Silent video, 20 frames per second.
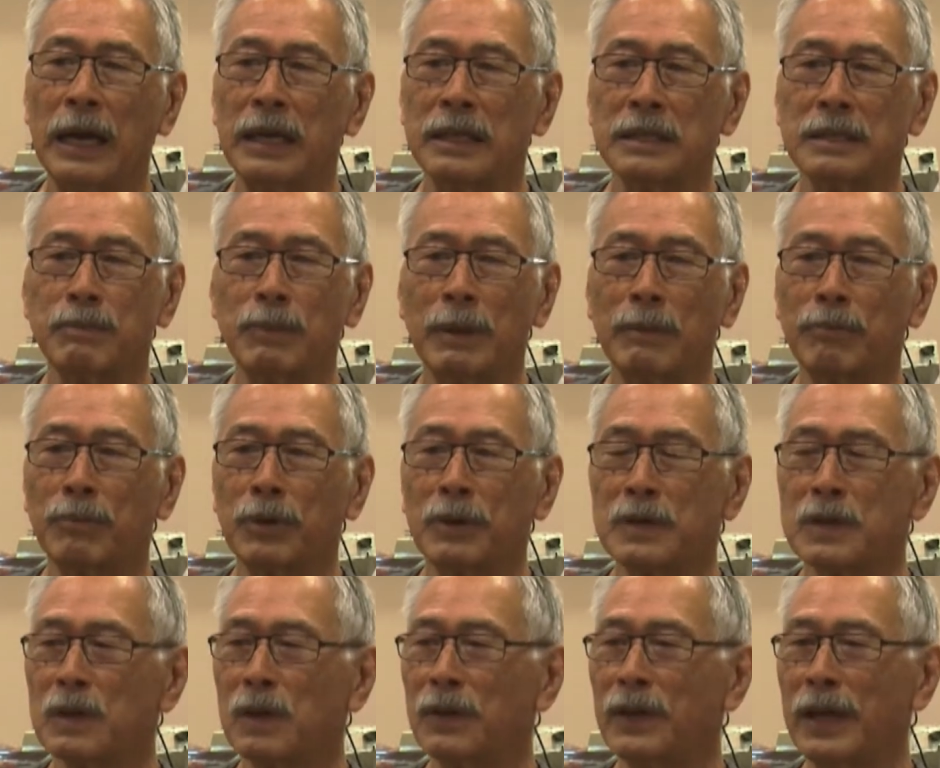It's been
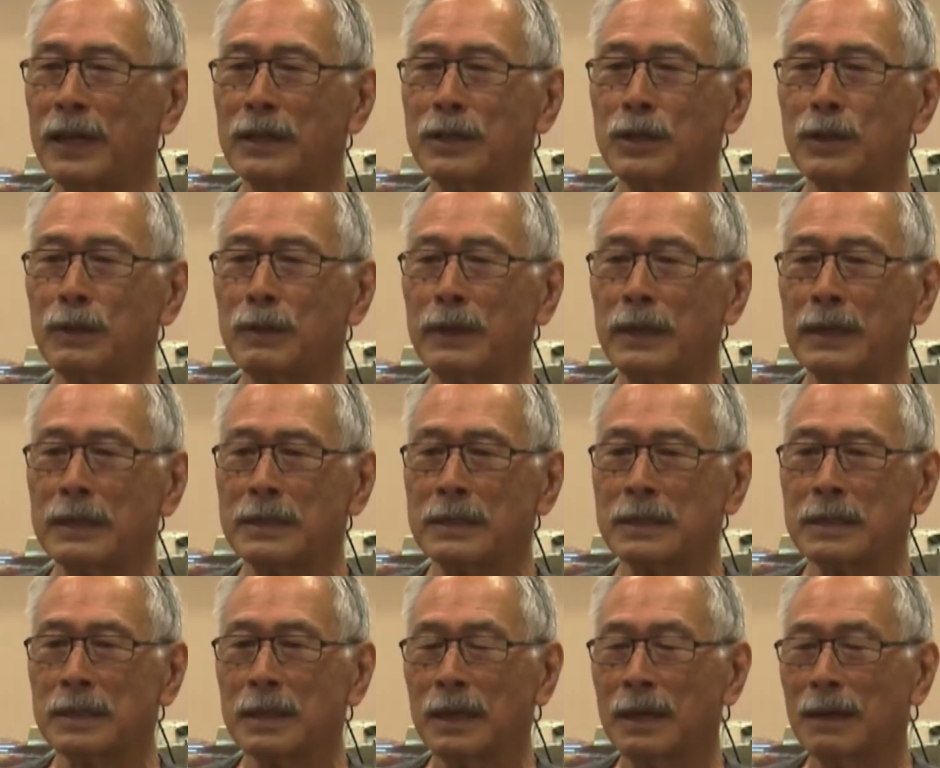personal then to
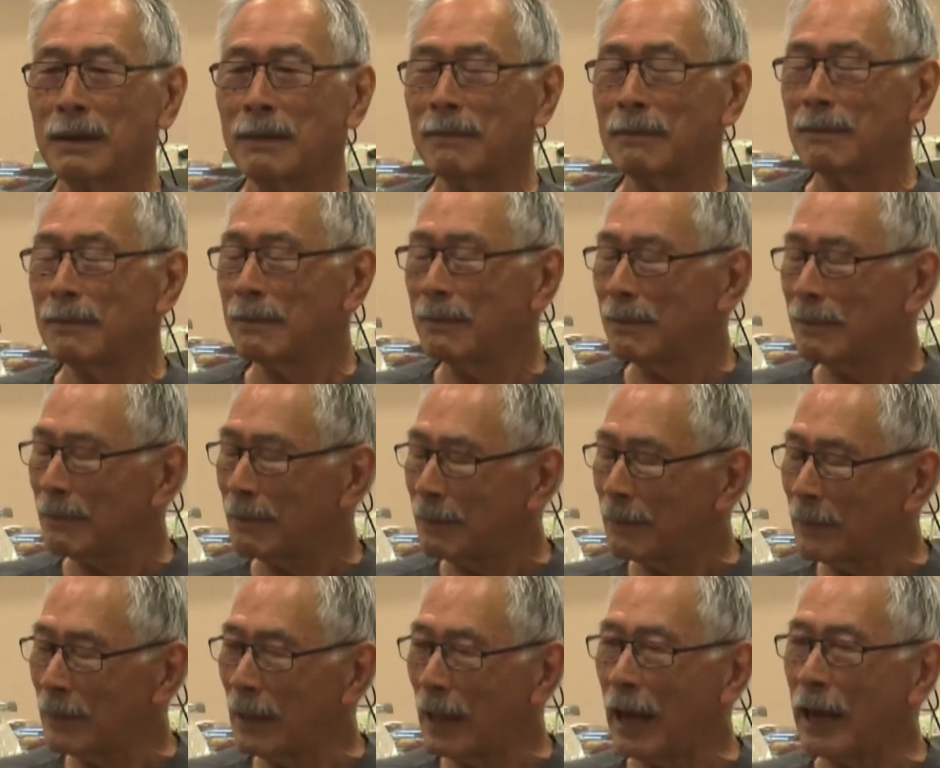his
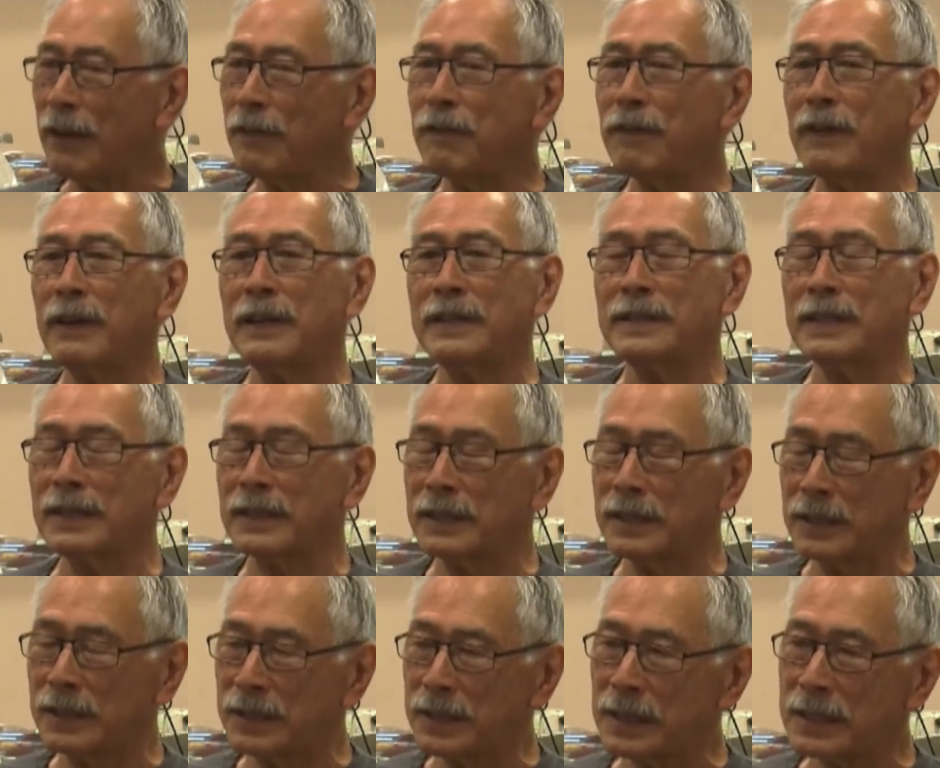life and his
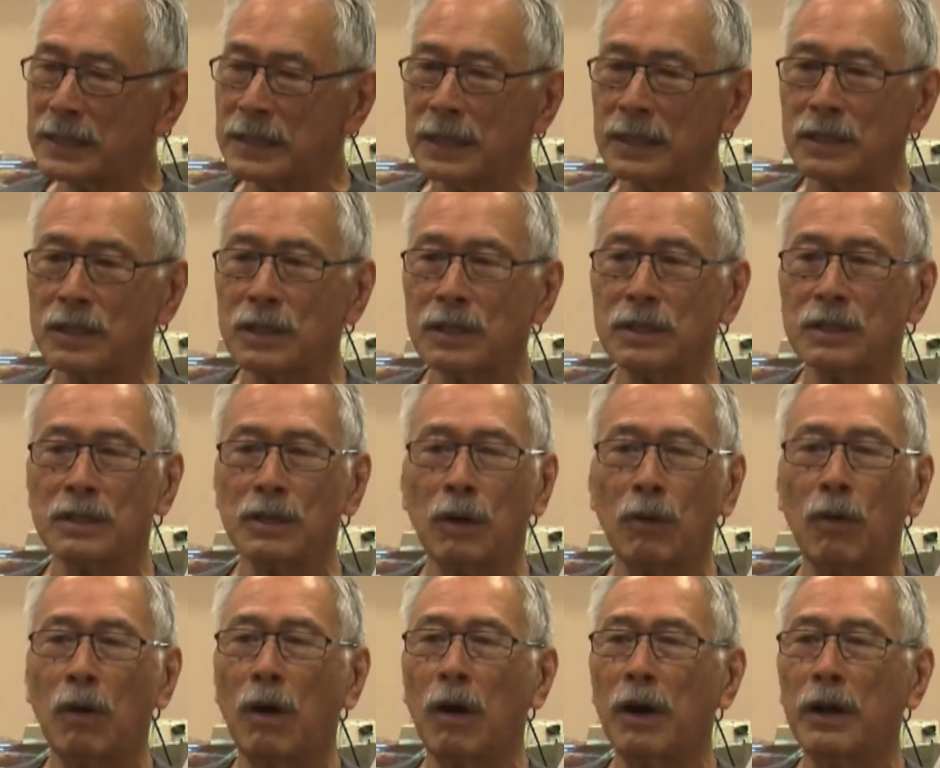existence and
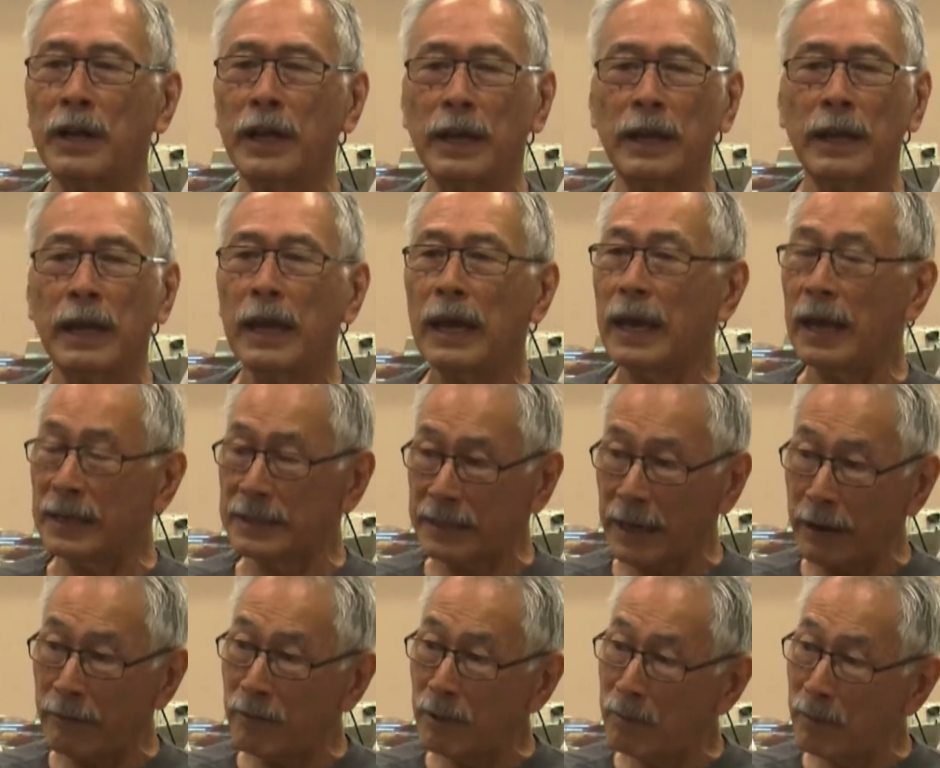so on. And as
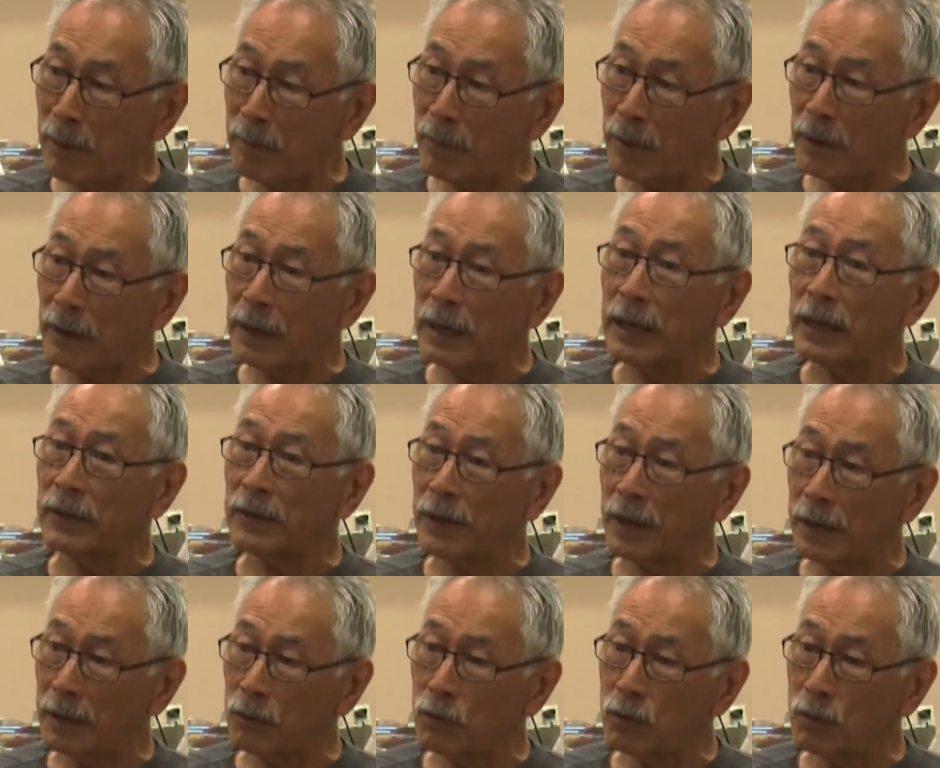I remember
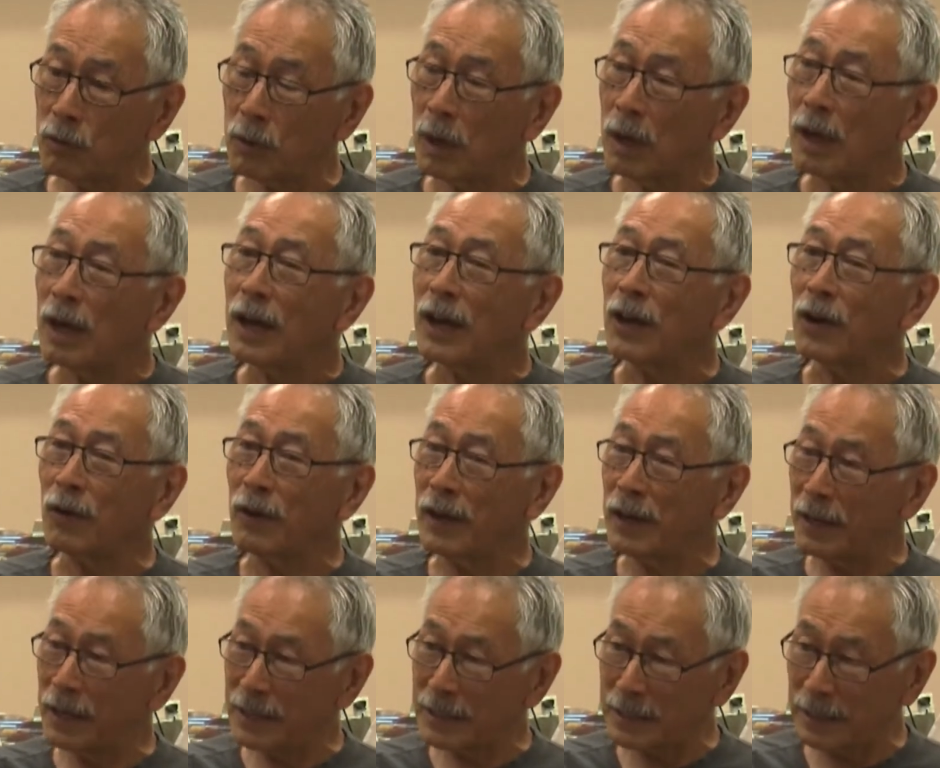then, you know,
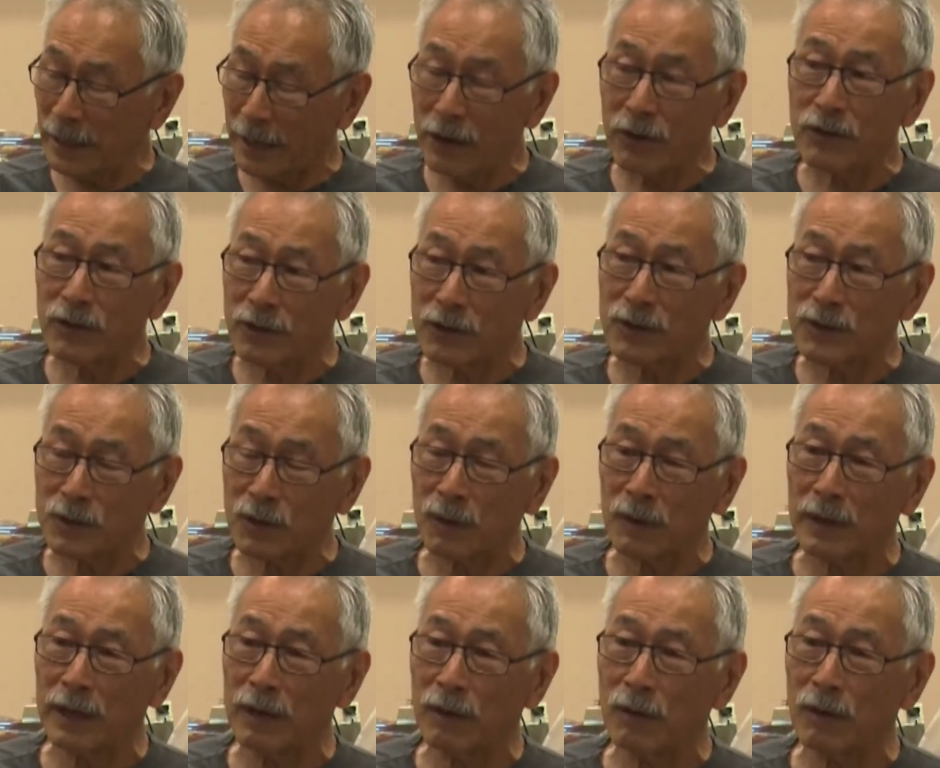in his later years,
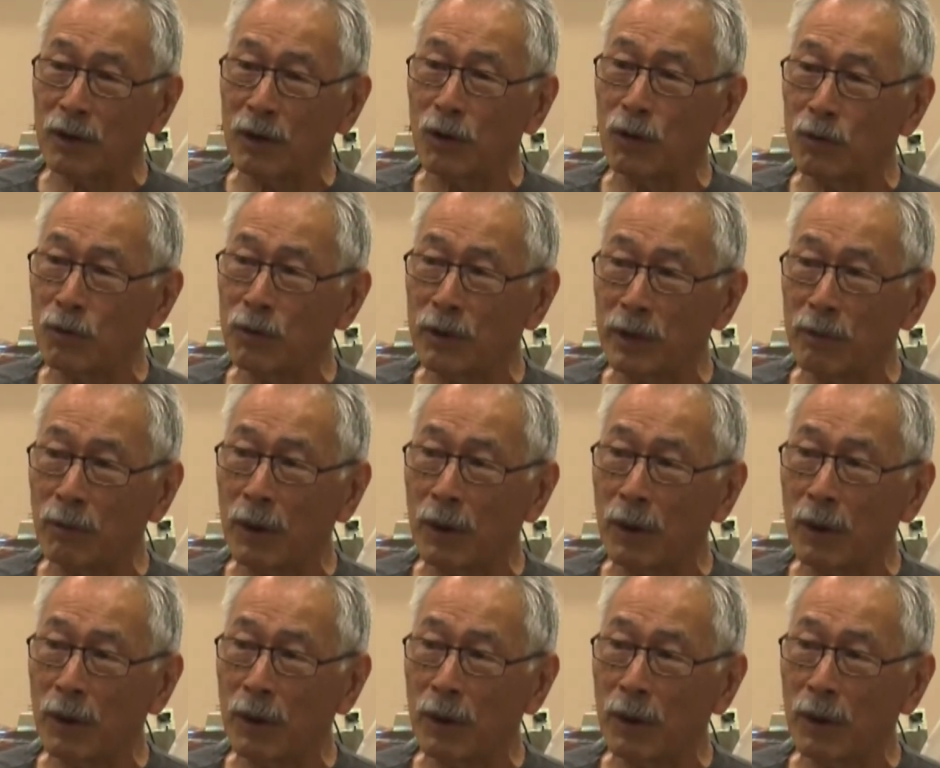certainly, you know, who he